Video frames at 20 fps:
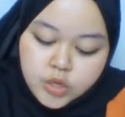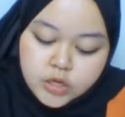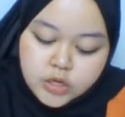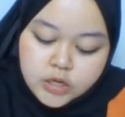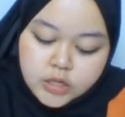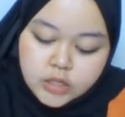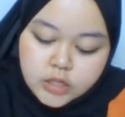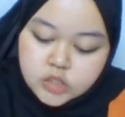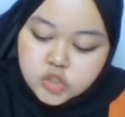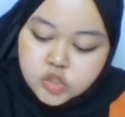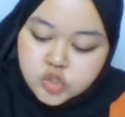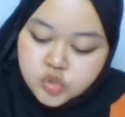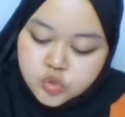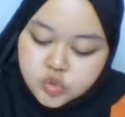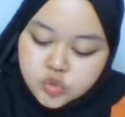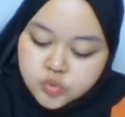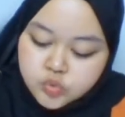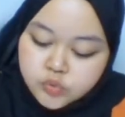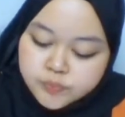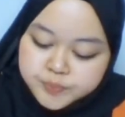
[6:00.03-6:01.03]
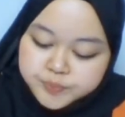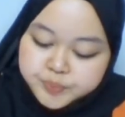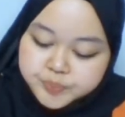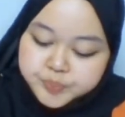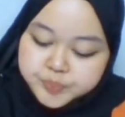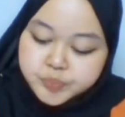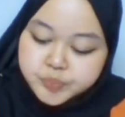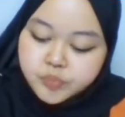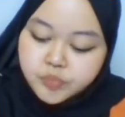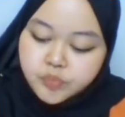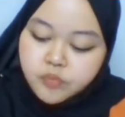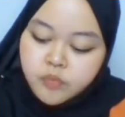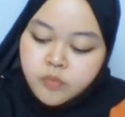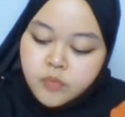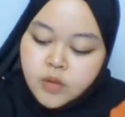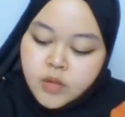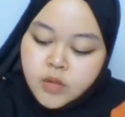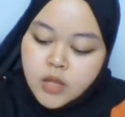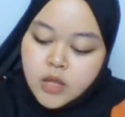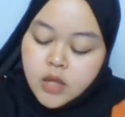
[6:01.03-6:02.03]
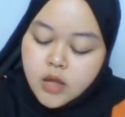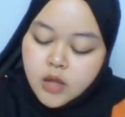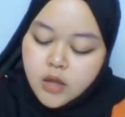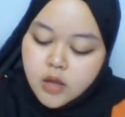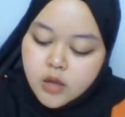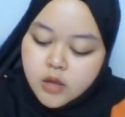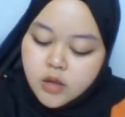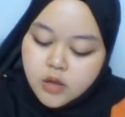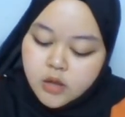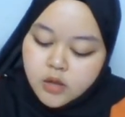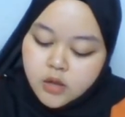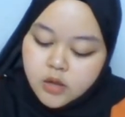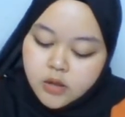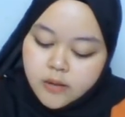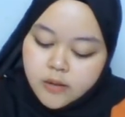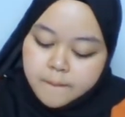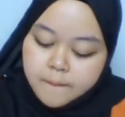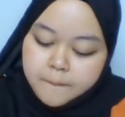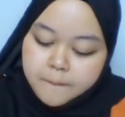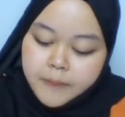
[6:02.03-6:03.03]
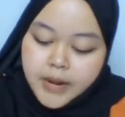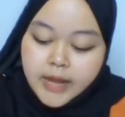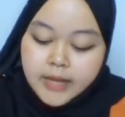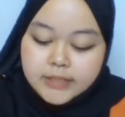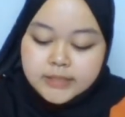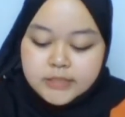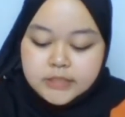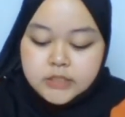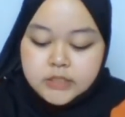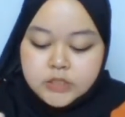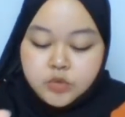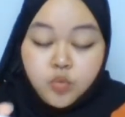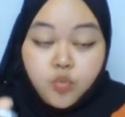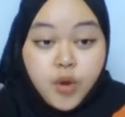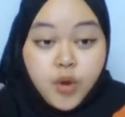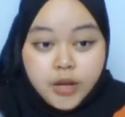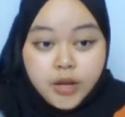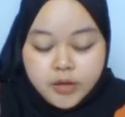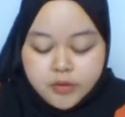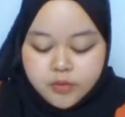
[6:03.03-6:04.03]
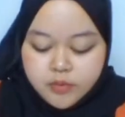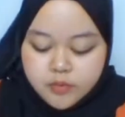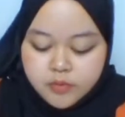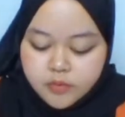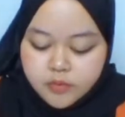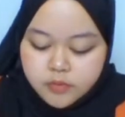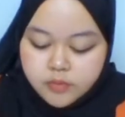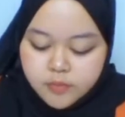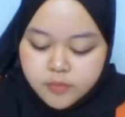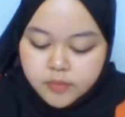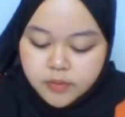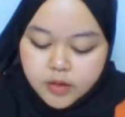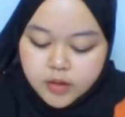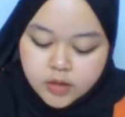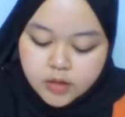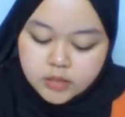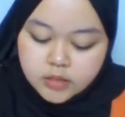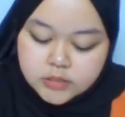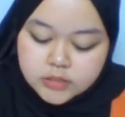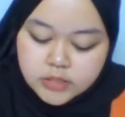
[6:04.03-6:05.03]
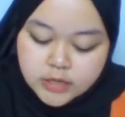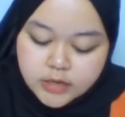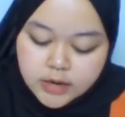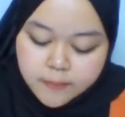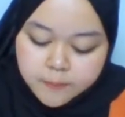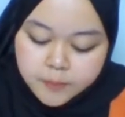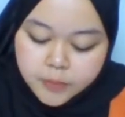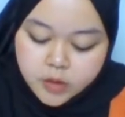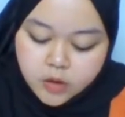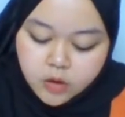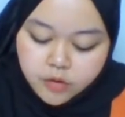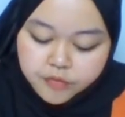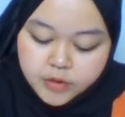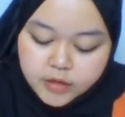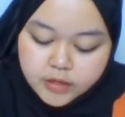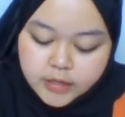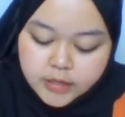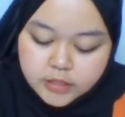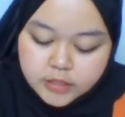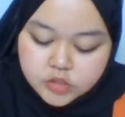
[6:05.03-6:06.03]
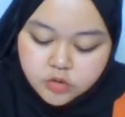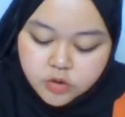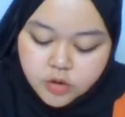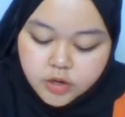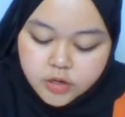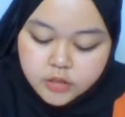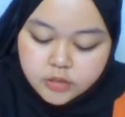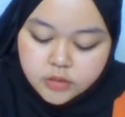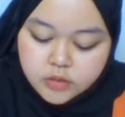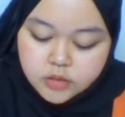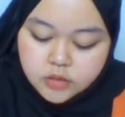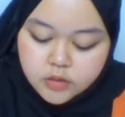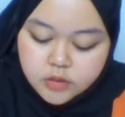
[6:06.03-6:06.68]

need to plus 1 because the number of electron